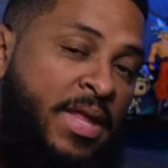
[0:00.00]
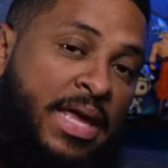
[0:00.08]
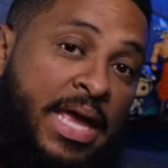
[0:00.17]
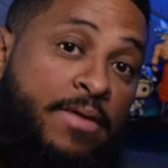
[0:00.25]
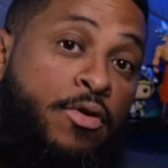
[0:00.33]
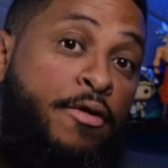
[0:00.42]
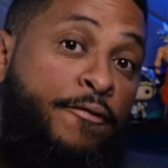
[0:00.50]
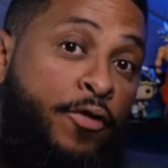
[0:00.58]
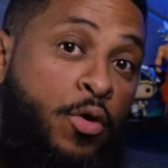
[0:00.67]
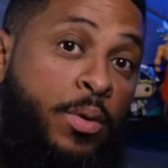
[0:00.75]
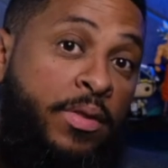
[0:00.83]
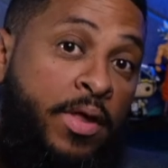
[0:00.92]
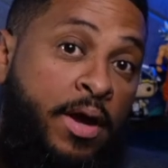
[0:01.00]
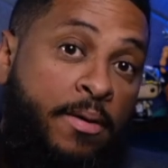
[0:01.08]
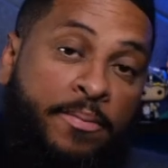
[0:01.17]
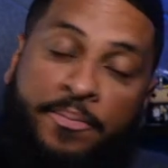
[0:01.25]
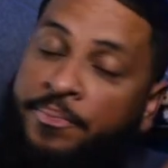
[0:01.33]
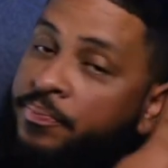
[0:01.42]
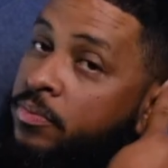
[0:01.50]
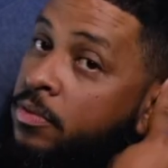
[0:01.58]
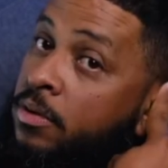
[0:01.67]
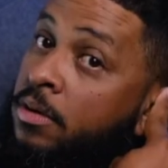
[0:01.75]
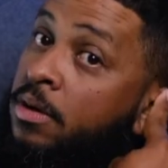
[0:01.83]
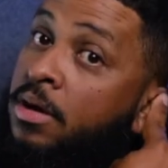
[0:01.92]
Gave you a few in there.
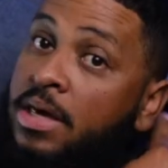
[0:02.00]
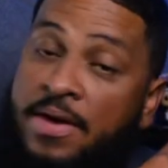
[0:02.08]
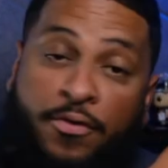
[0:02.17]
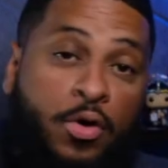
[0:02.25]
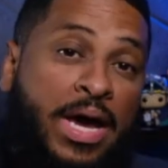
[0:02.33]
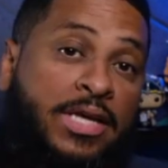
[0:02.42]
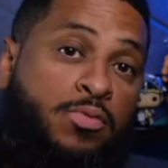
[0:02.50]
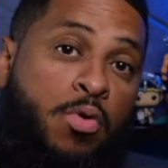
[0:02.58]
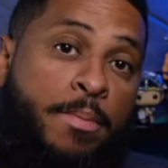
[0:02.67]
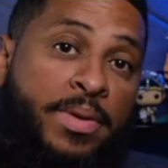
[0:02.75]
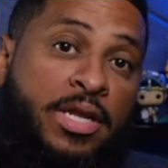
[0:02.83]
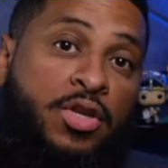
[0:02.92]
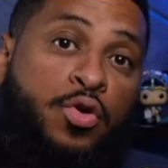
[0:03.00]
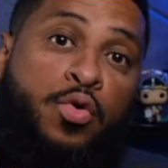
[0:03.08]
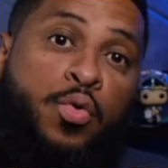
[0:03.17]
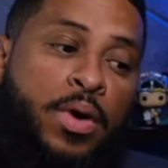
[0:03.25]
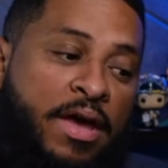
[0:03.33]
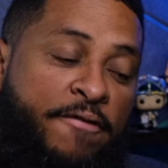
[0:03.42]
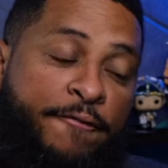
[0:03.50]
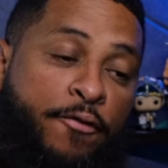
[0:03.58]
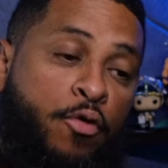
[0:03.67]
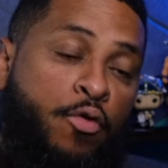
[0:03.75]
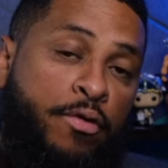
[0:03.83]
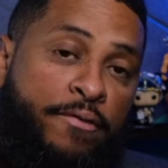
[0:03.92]
If you guys want me to do a
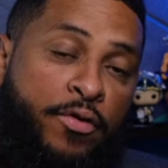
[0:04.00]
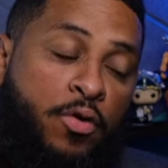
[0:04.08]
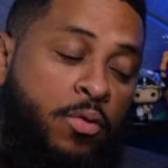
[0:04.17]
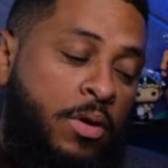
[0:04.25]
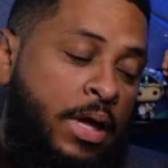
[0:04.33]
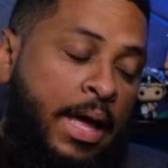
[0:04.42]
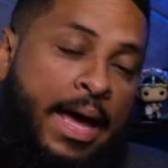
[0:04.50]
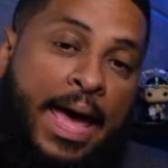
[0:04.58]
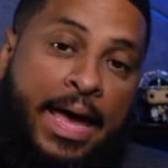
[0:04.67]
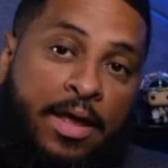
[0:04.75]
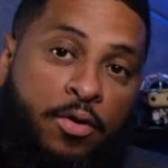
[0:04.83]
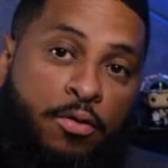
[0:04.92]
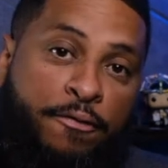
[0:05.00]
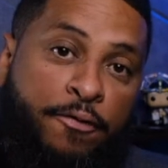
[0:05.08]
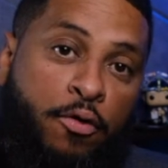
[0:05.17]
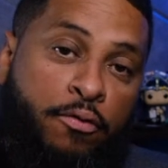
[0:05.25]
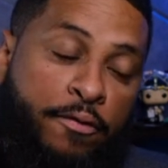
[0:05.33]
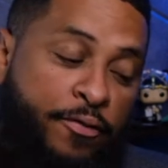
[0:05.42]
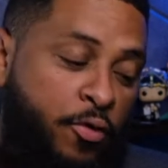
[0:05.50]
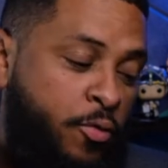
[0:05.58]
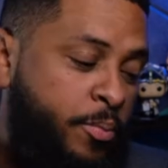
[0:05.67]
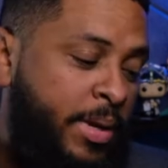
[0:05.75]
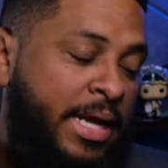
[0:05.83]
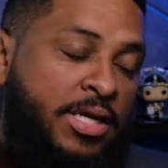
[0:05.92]
full review, I can do a full review,
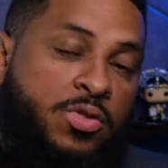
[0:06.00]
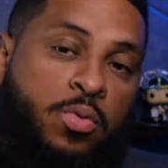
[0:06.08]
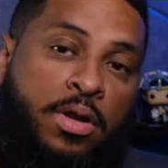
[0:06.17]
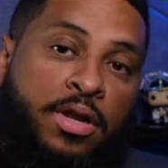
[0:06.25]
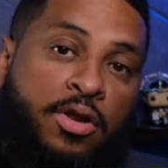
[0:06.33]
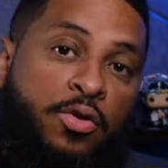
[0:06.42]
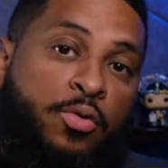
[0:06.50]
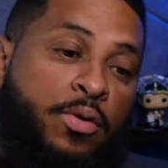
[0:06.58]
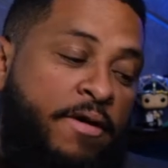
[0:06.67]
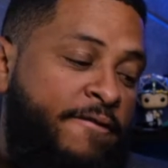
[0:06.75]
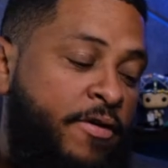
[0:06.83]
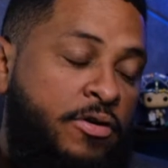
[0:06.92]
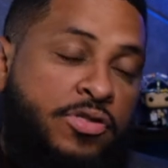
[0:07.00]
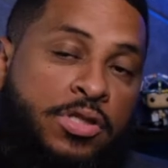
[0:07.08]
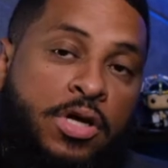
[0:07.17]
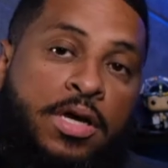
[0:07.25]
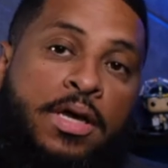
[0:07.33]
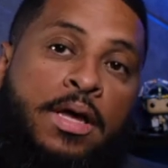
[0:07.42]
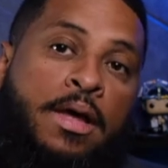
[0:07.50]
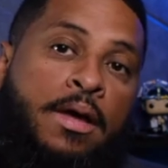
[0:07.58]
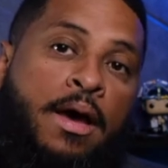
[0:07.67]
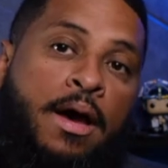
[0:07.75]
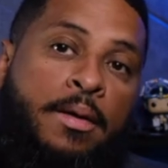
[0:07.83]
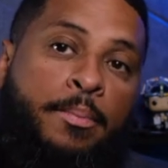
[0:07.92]
but I just wanted to do a first look,
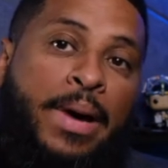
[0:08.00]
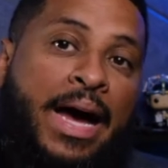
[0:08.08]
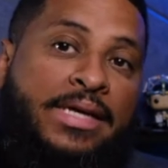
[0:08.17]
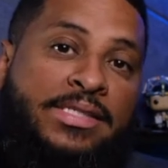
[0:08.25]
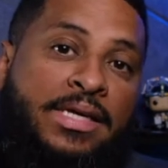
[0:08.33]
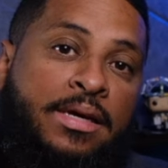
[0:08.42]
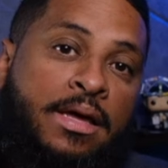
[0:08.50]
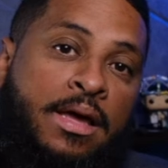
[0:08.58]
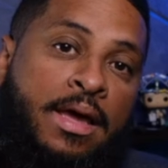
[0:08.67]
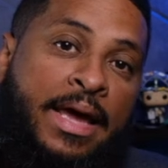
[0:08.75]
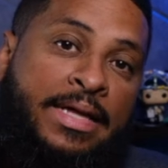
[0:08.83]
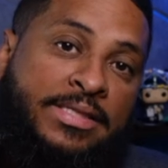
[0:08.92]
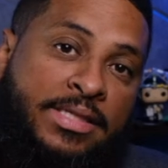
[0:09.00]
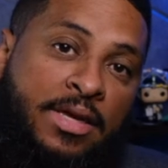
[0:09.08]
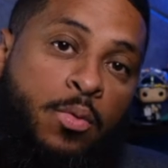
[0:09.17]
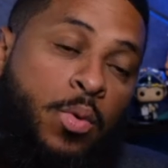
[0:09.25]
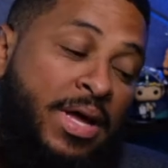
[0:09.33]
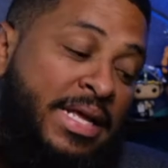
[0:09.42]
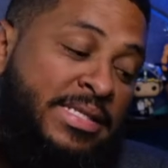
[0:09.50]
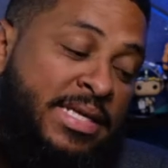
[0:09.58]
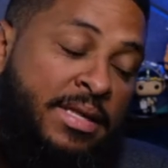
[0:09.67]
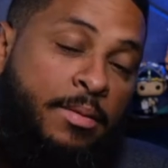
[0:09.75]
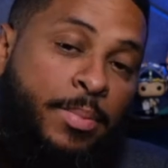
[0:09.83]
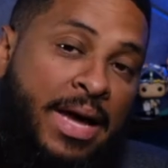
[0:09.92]
unboxing, and see what is
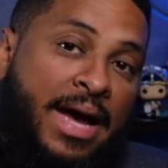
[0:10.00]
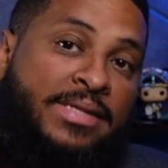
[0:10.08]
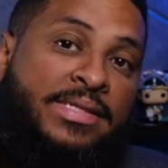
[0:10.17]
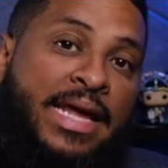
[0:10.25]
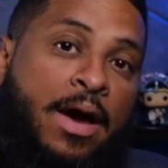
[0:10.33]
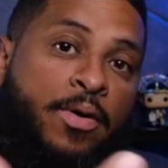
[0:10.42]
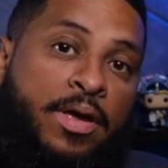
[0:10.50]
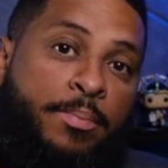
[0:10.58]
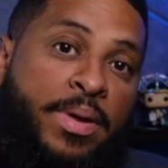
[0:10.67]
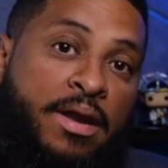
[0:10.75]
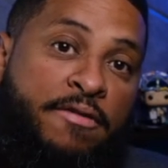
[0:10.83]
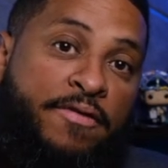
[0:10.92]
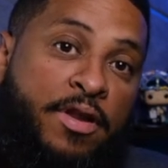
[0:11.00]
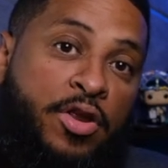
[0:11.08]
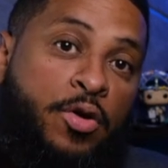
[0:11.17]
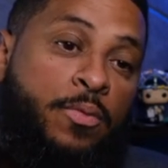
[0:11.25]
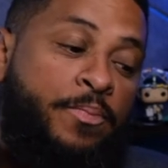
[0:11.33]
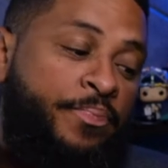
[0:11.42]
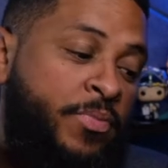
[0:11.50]
in the box and how it can benefit you.